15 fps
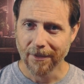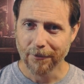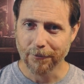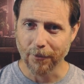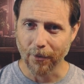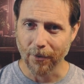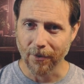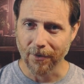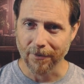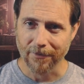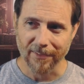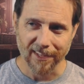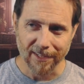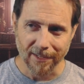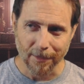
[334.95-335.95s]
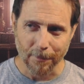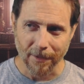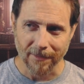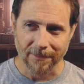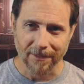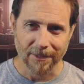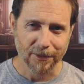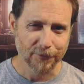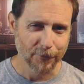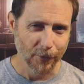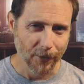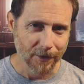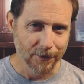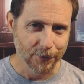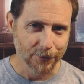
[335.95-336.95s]
for thinking about this, for
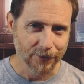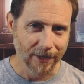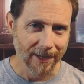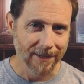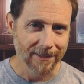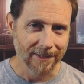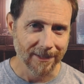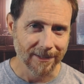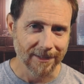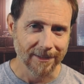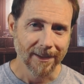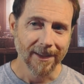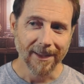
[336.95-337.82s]
understanding it,